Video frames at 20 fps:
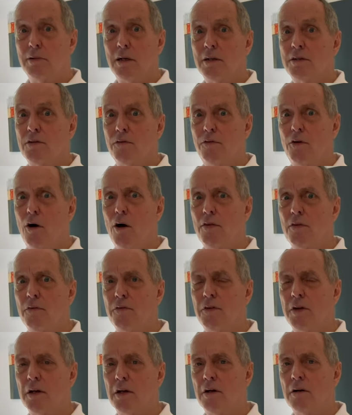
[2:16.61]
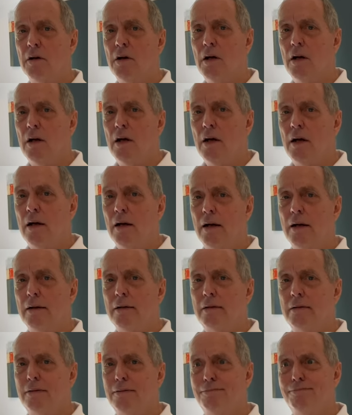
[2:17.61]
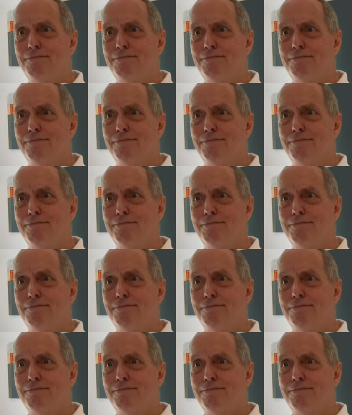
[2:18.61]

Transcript: as a father figure. And